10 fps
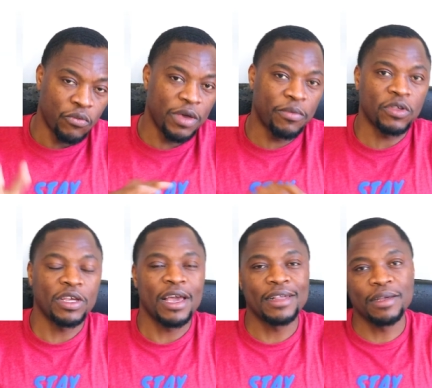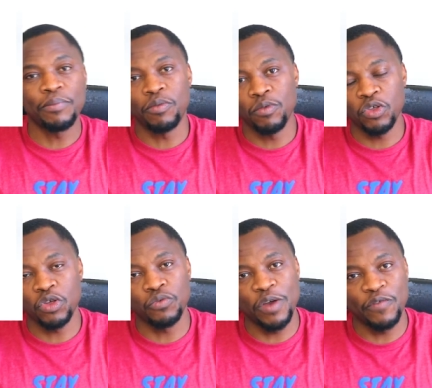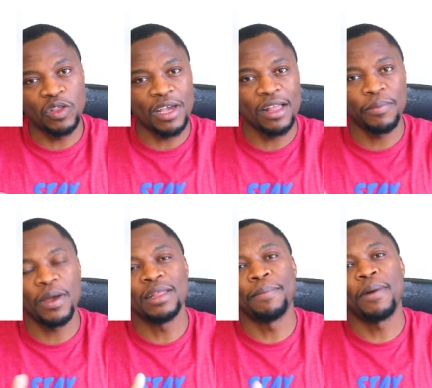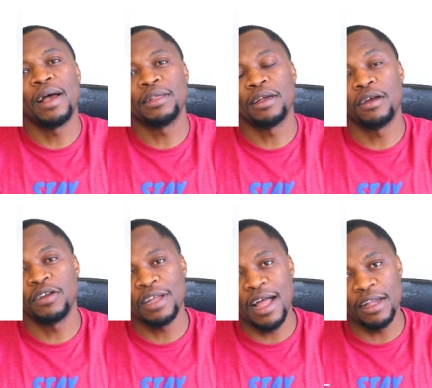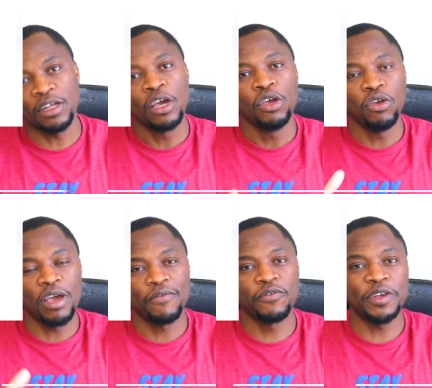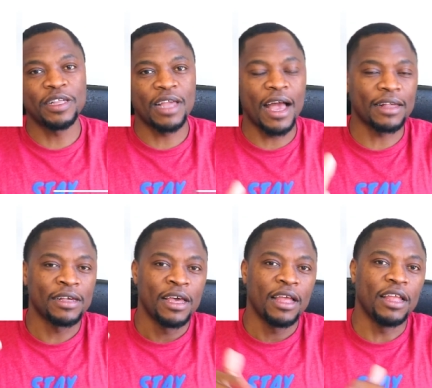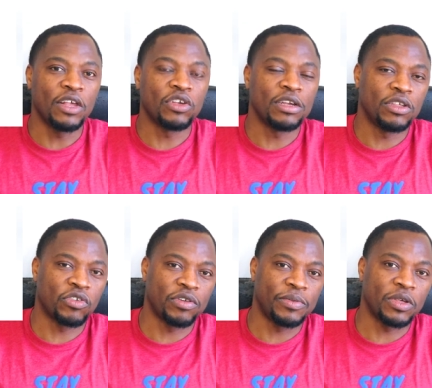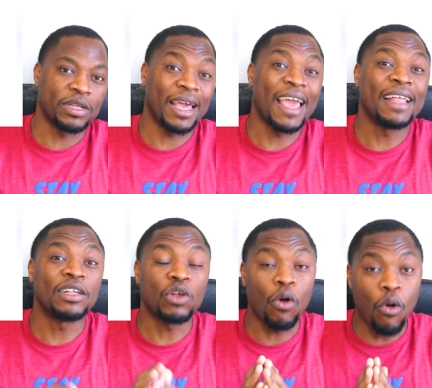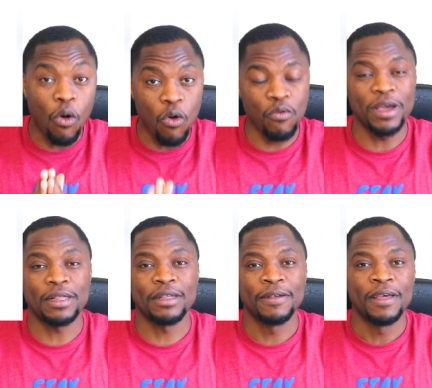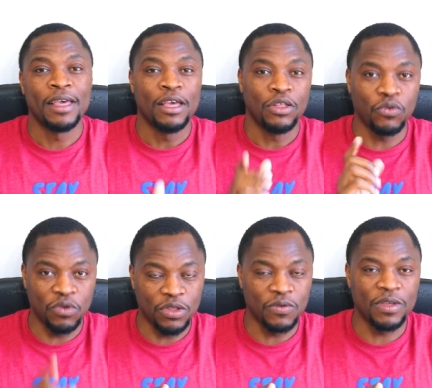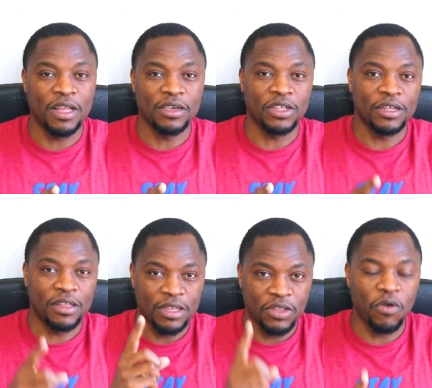WeBull still has their promotion where if you sign up and deposit one hundred dollars, you get free stocks, links in the description. And as always, do your due diligence.